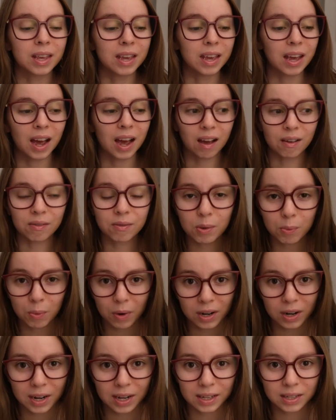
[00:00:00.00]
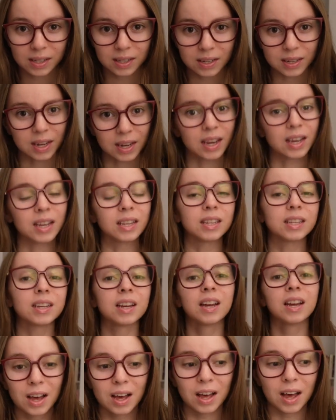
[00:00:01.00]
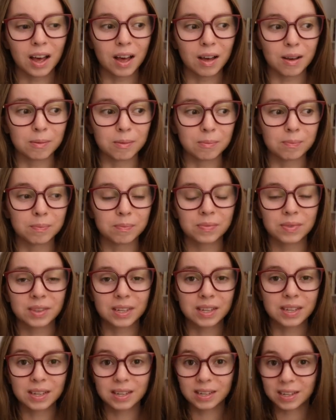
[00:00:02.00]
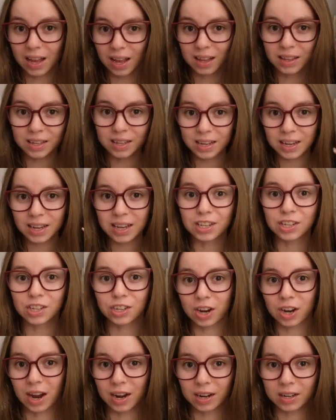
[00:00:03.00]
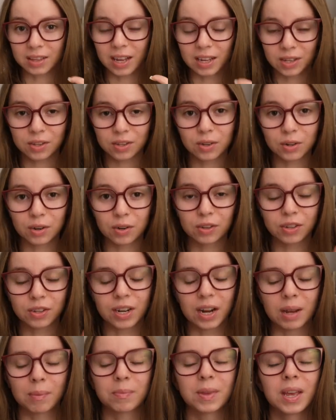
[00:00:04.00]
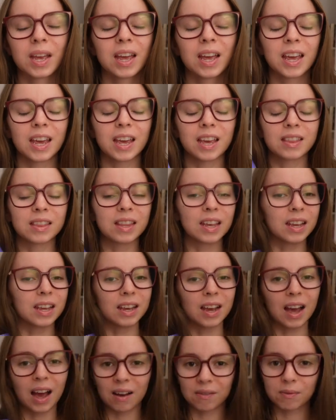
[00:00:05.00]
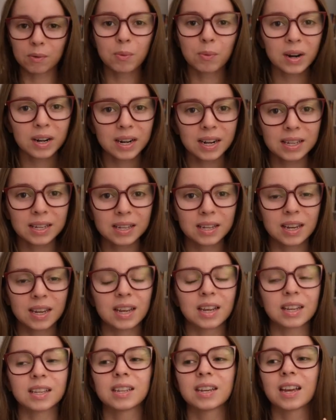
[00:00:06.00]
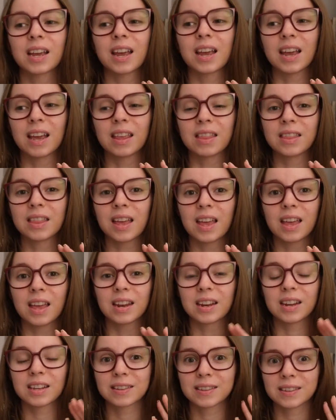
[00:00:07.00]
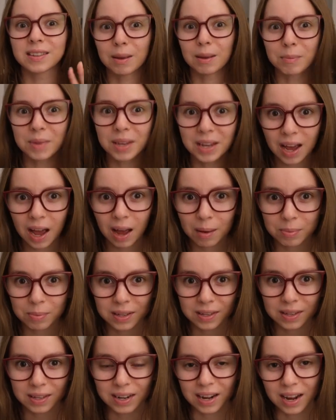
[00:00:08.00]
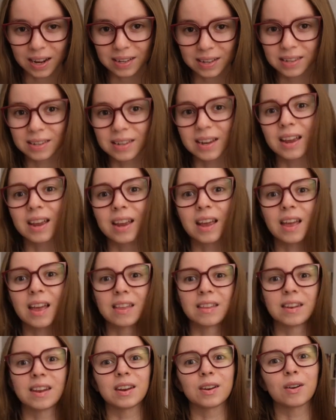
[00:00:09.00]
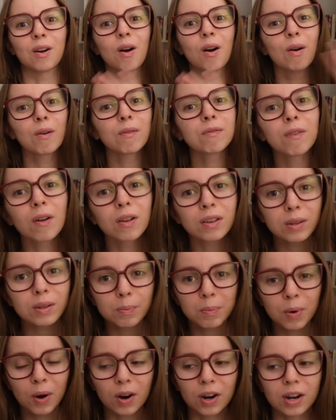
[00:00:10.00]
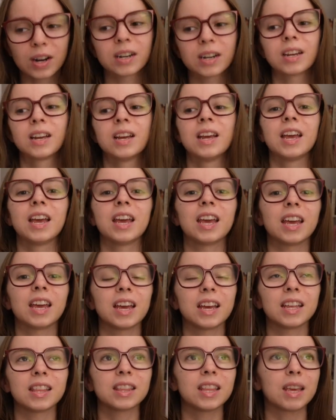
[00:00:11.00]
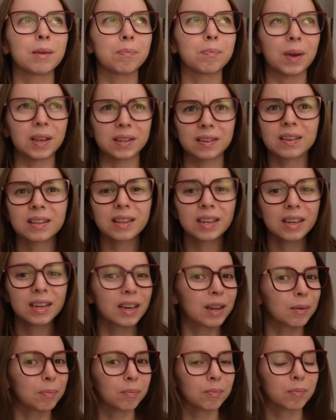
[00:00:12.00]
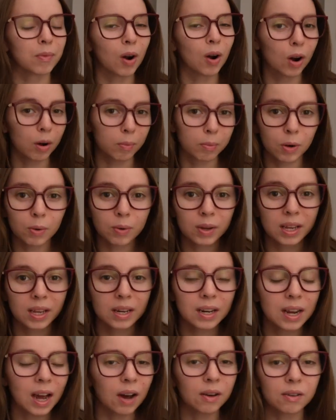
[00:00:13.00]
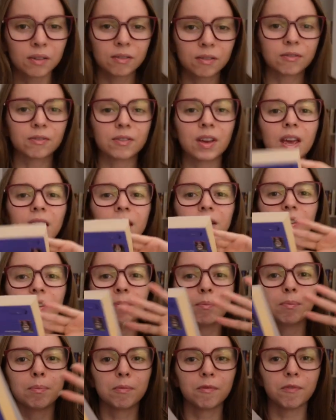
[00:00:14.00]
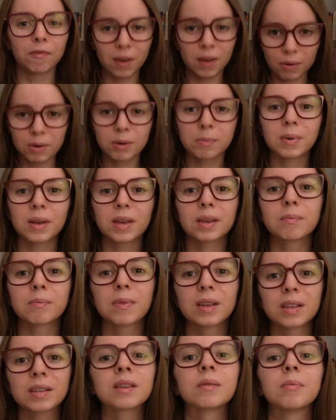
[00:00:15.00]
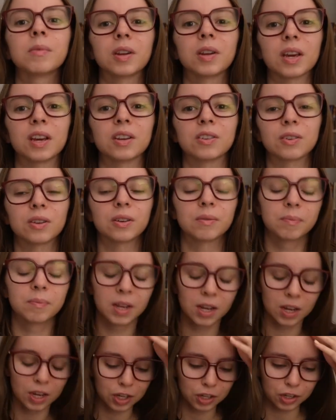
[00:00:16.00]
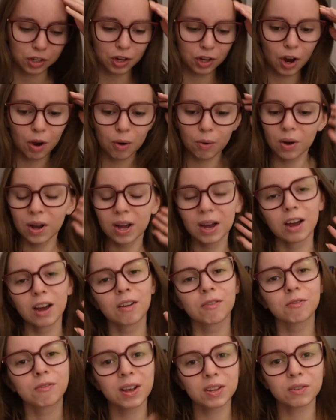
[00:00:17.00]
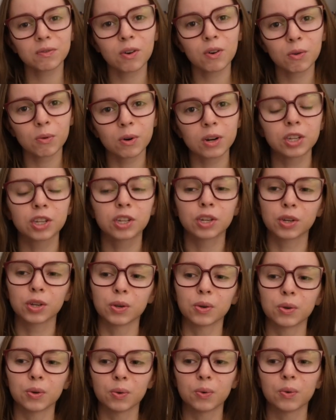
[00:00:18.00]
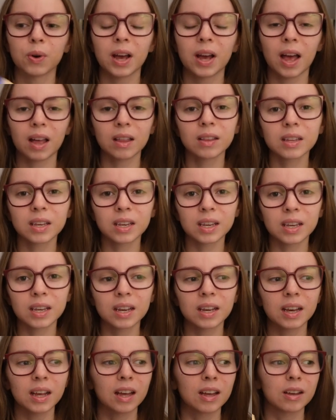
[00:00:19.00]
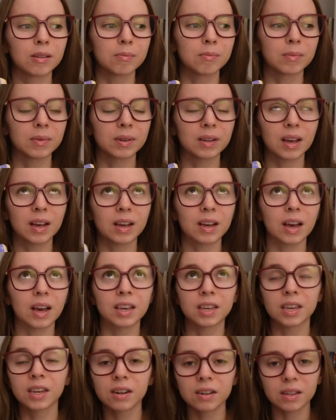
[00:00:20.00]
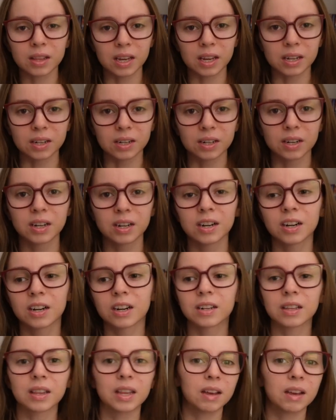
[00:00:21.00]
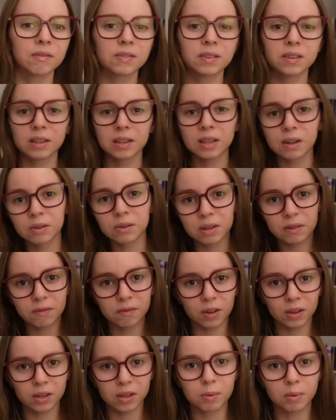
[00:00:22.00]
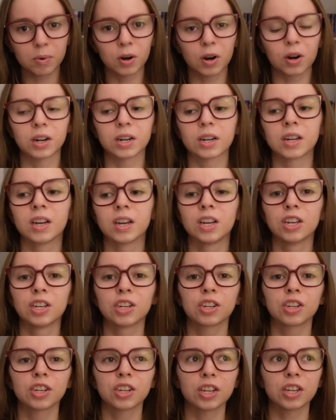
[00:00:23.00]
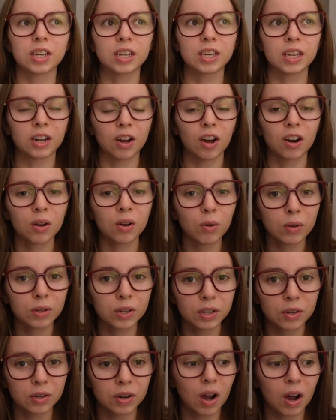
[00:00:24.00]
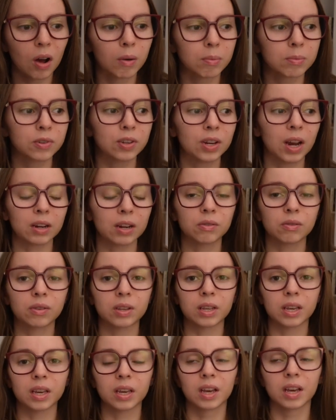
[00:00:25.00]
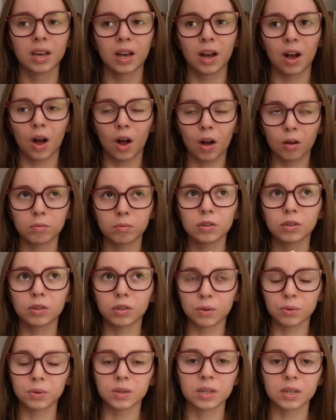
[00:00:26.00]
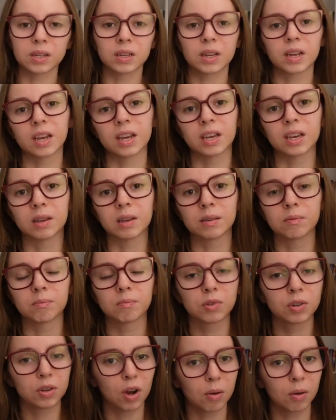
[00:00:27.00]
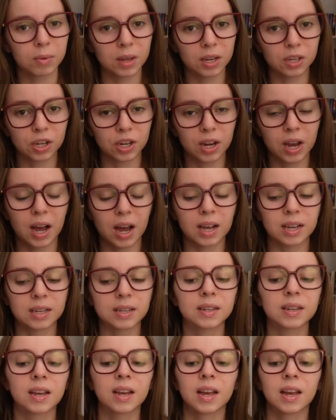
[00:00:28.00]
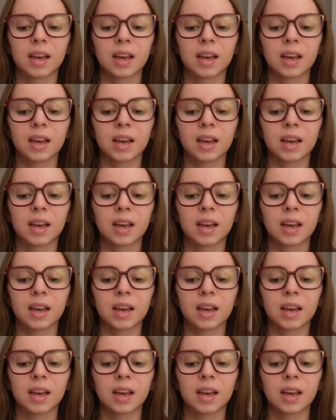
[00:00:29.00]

they have a one night stand um, this is Ellie and Jack that's the girl's name and they have a one night stand and then something happens the next day and it all falls apart and they basically get heartbroken out of a very big miscommunication so fast forward to Ellie um, a year later, her life is literally falling apart. She cannot hold a job. She actually almost loses a job that she has.